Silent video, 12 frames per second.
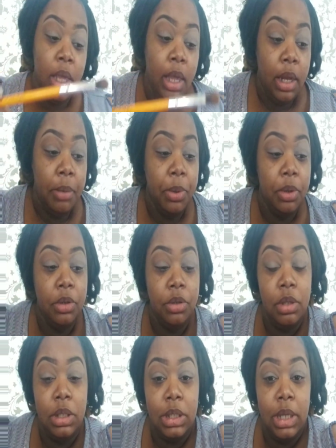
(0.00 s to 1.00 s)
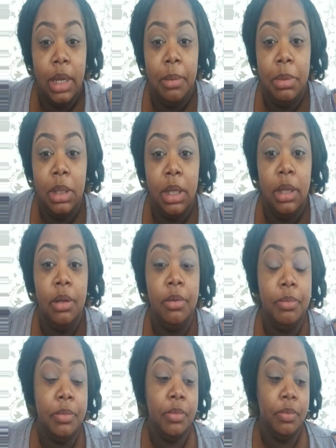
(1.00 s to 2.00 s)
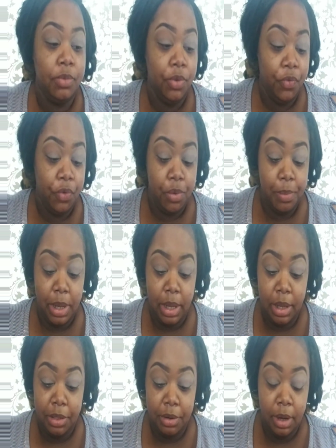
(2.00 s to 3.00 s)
And I'm going to do the same thing for my other